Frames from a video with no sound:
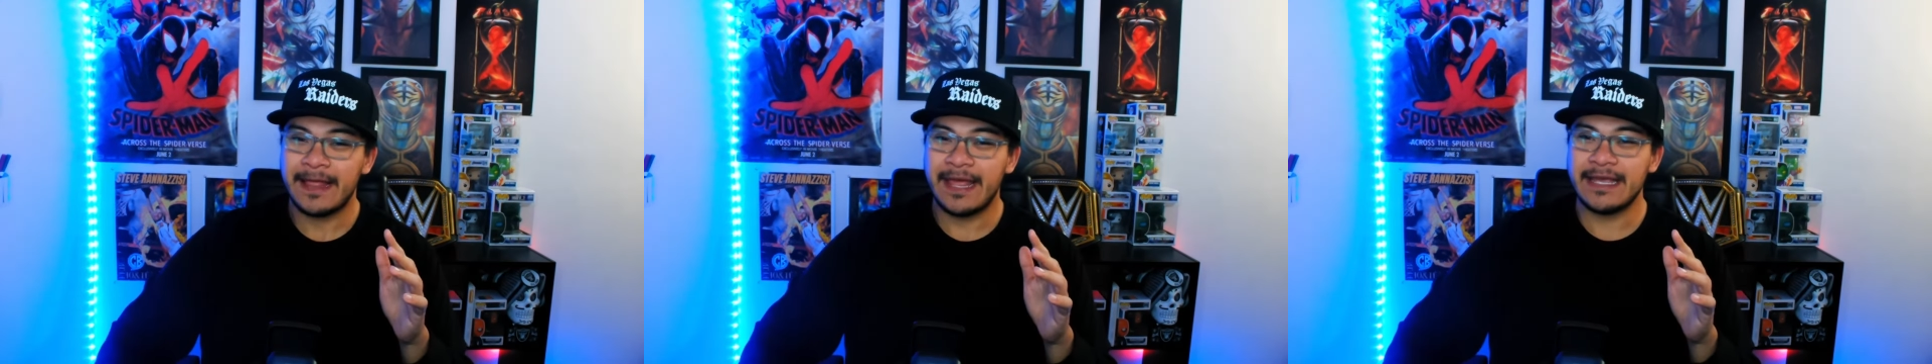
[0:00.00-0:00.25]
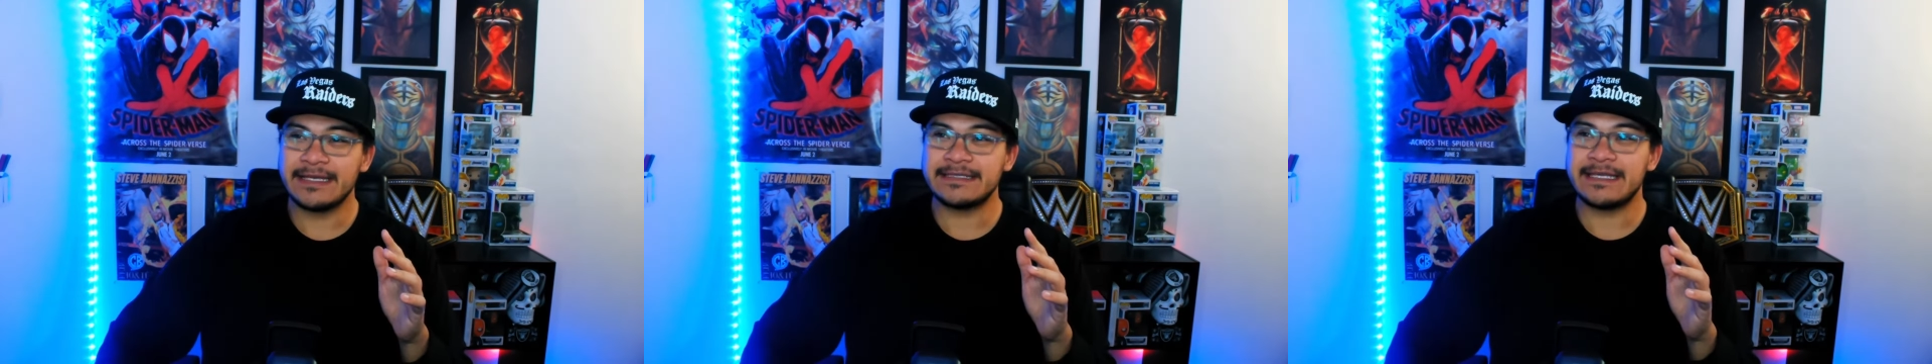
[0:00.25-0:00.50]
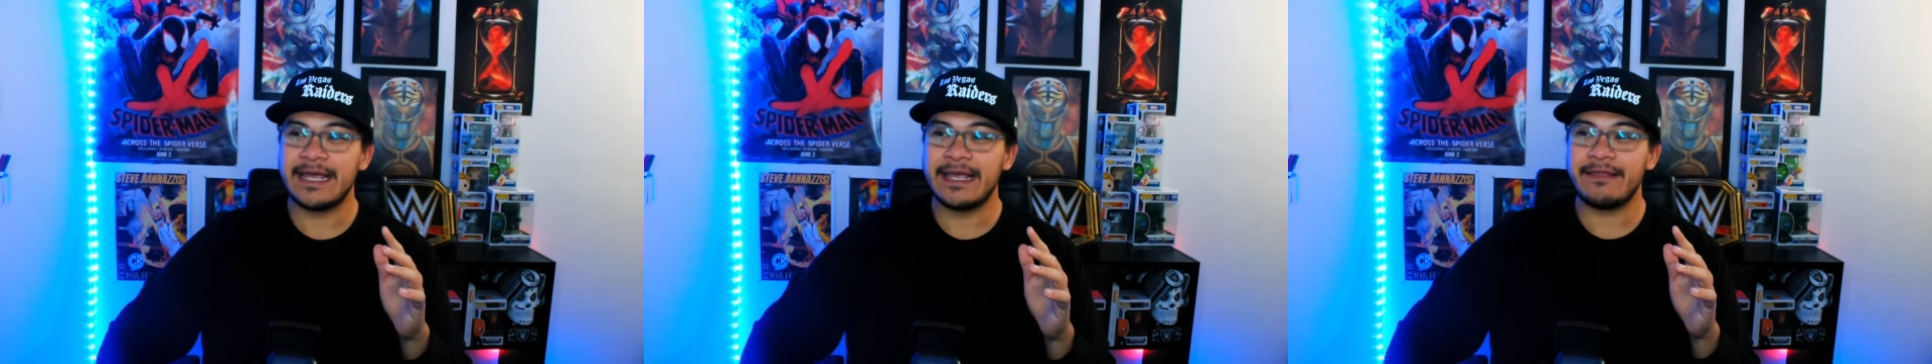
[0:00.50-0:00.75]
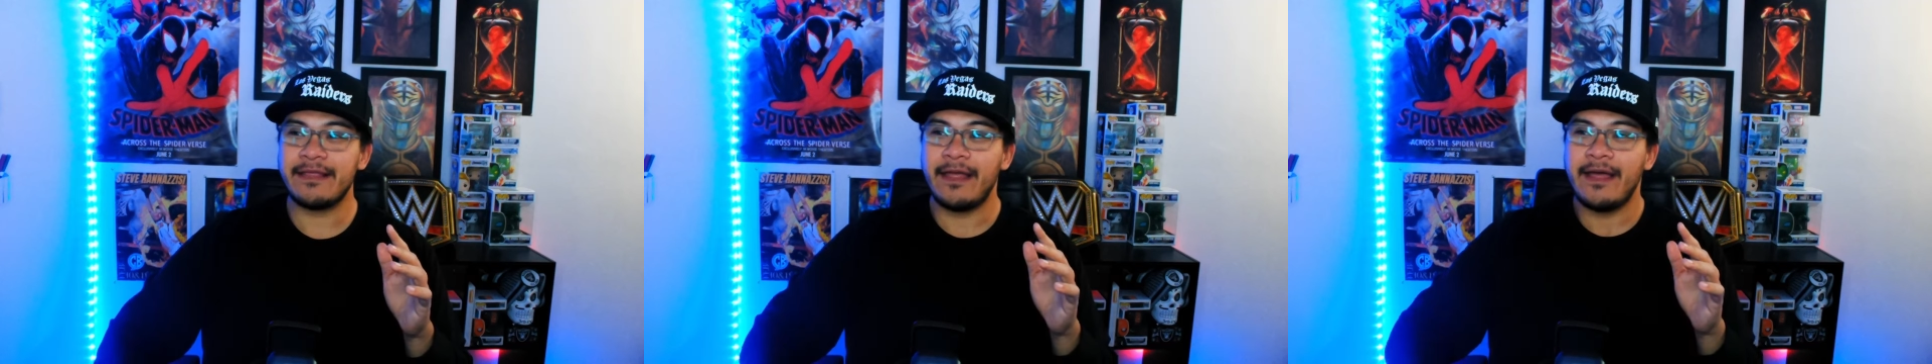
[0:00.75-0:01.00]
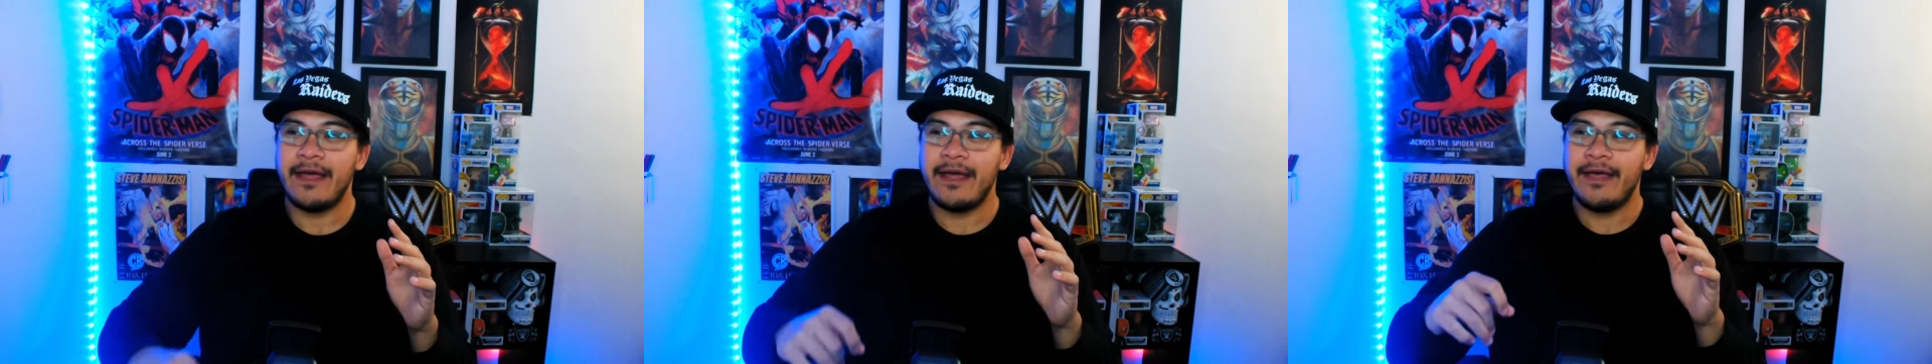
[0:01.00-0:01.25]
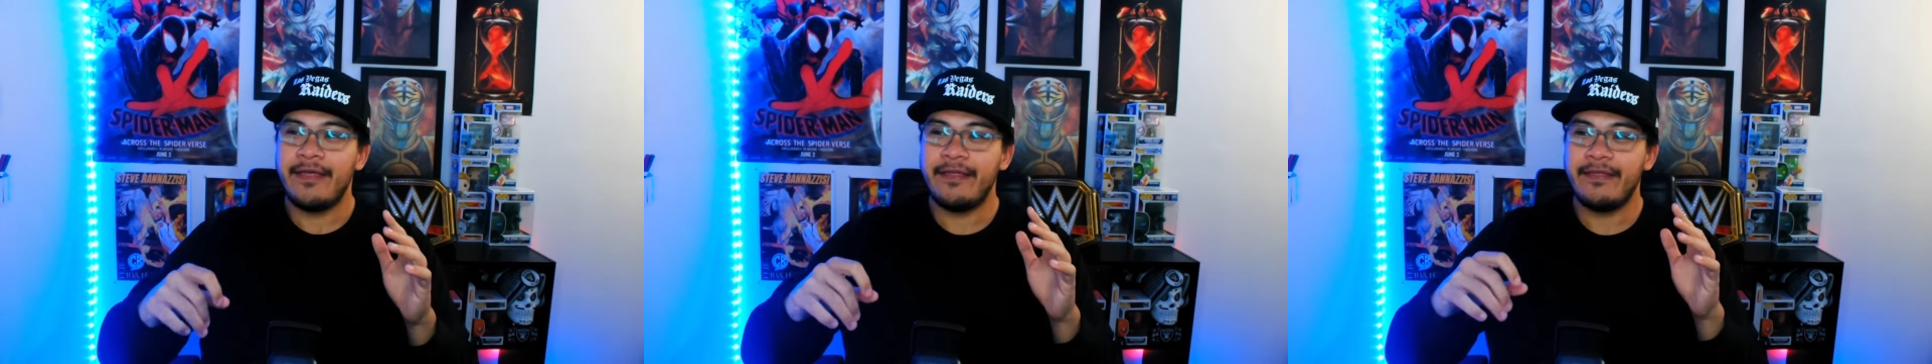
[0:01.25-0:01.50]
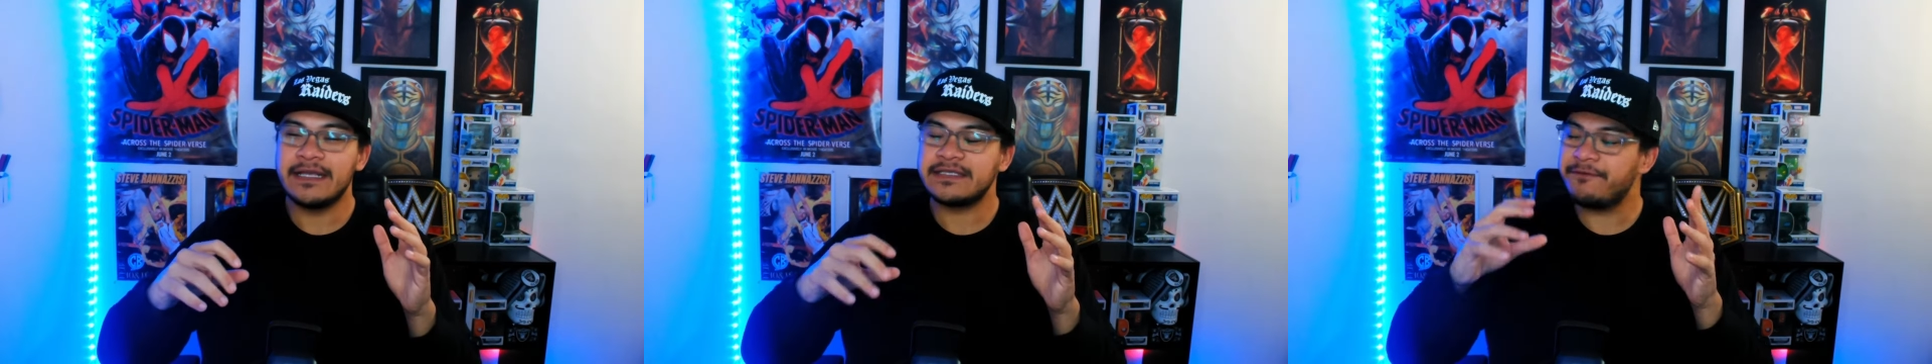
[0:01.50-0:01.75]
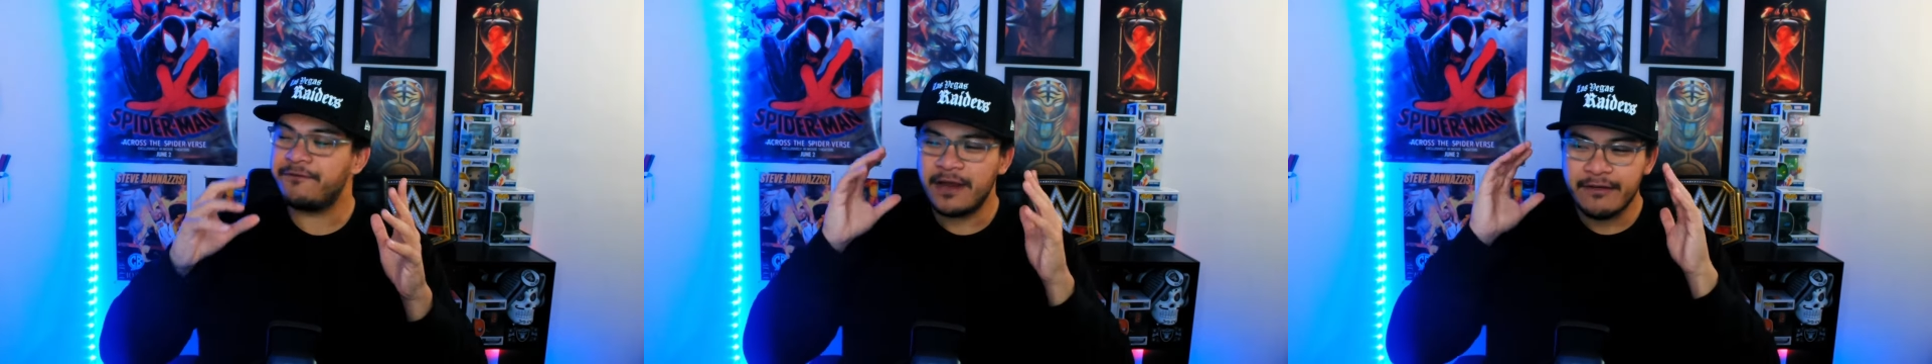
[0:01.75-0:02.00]
is it's
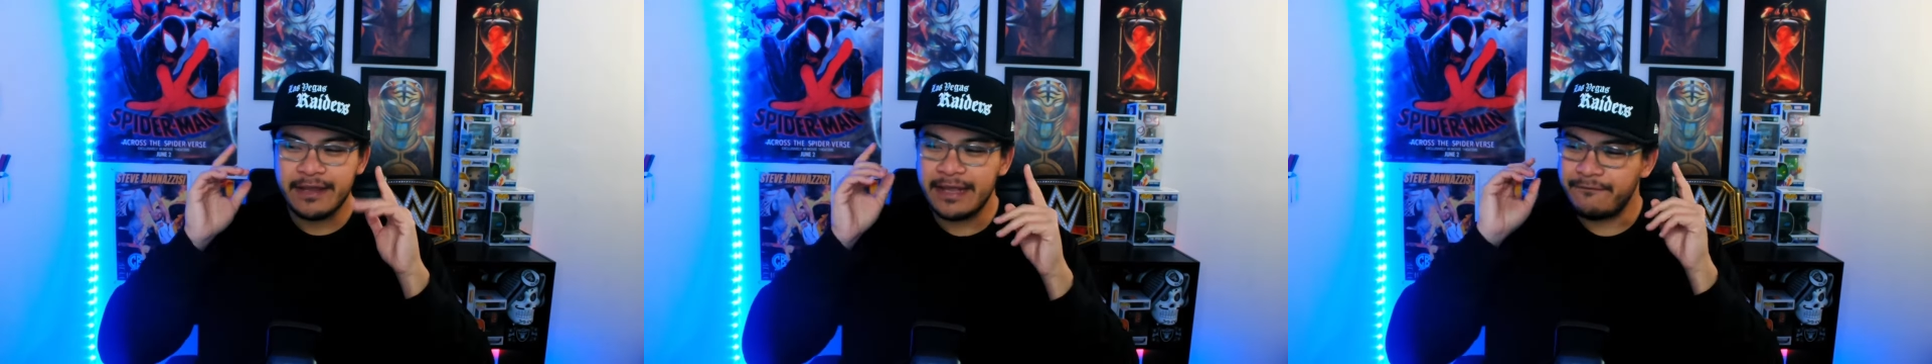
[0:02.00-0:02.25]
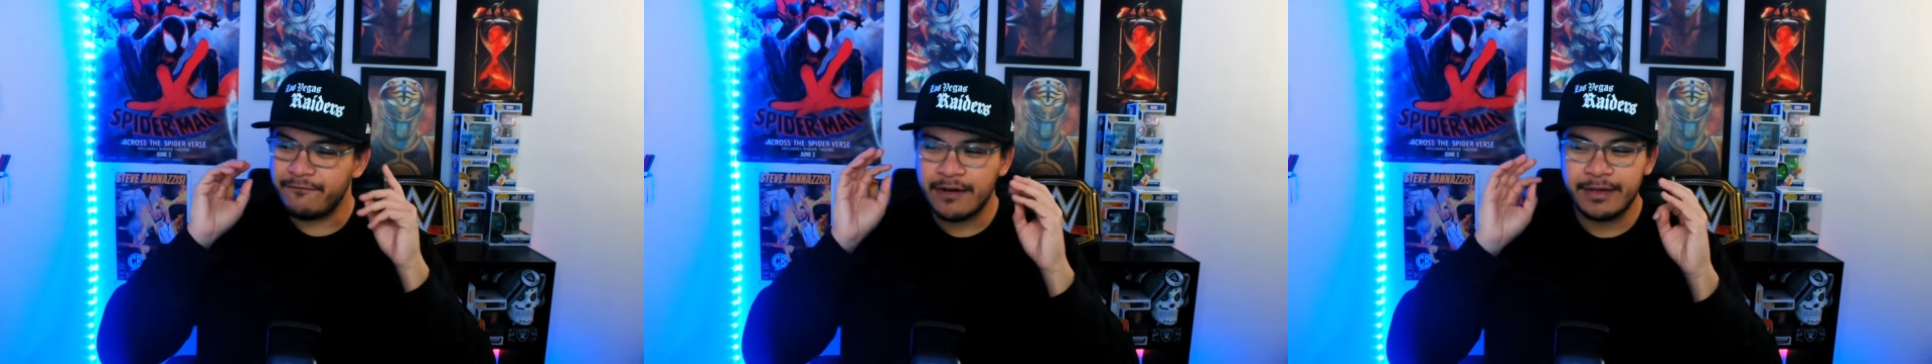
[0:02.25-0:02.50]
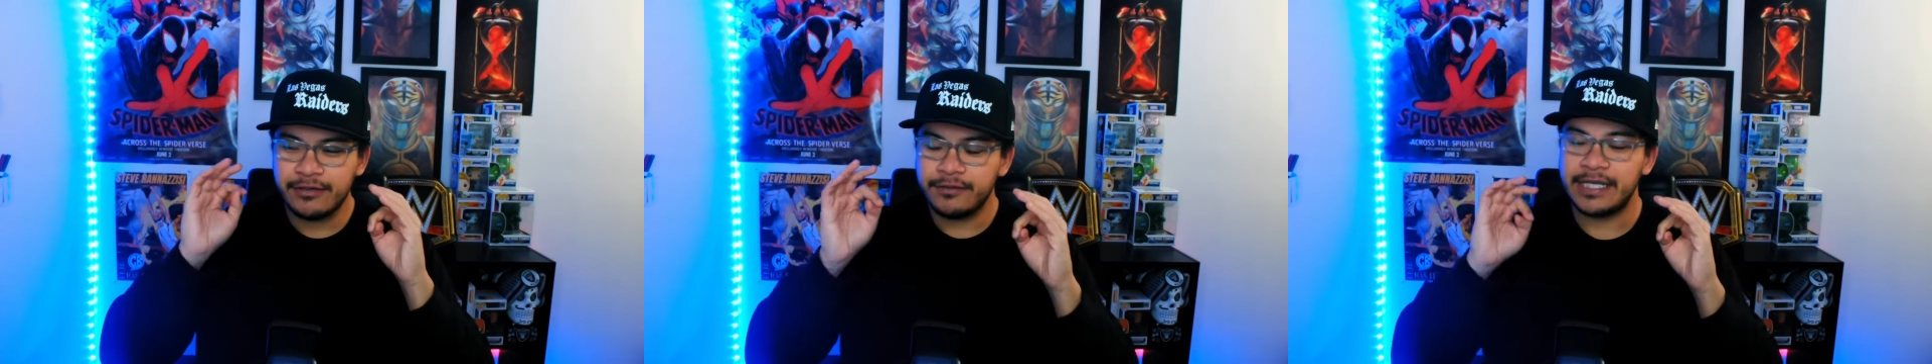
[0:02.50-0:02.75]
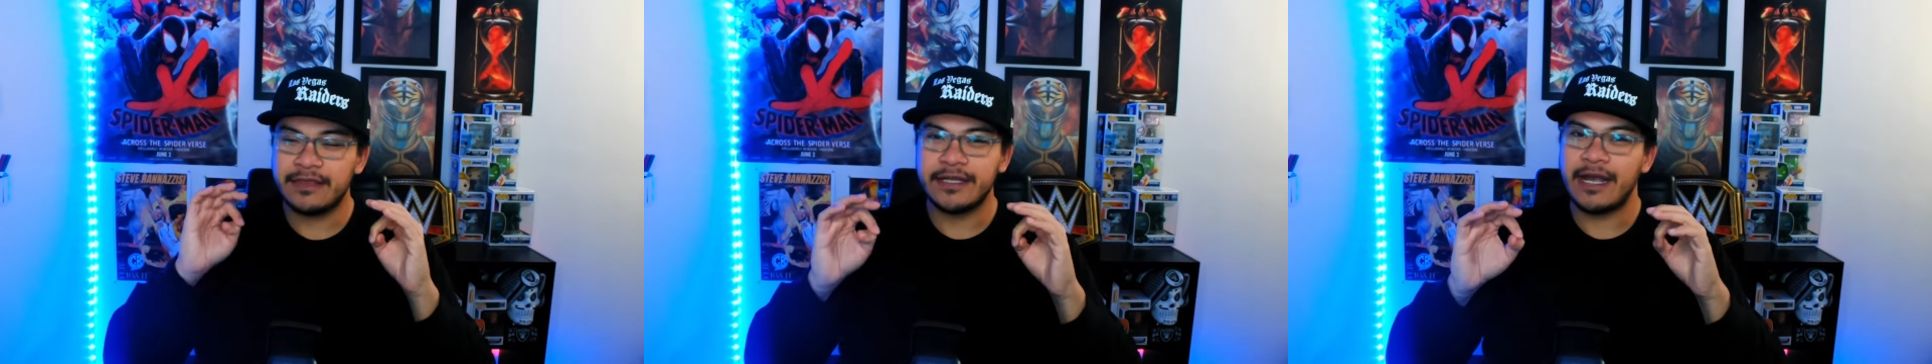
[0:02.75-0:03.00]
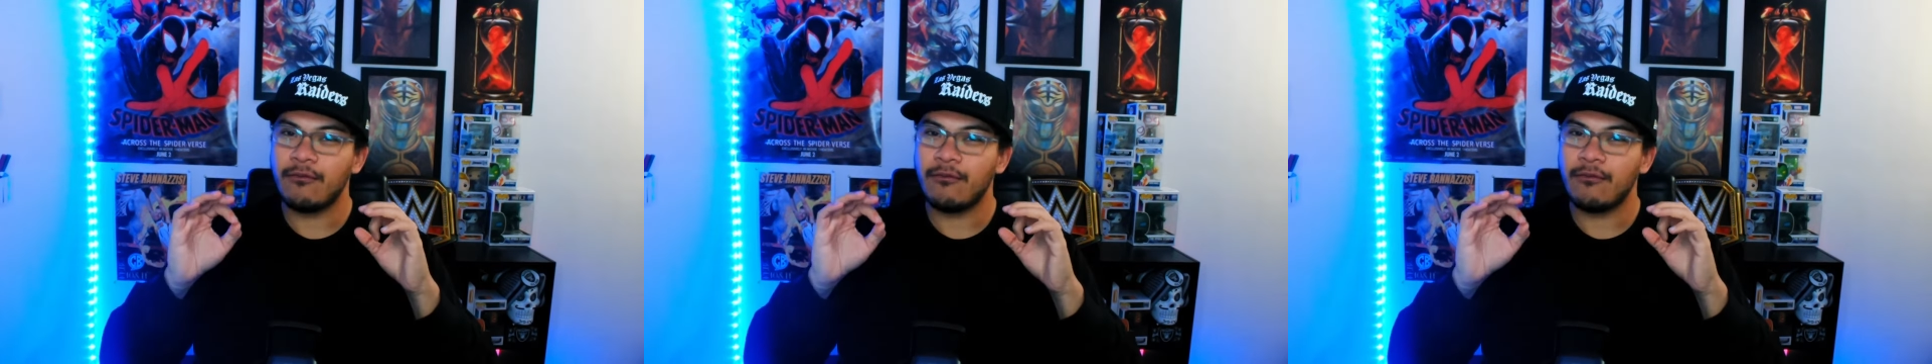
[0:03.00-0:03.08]
a very, very unique thing.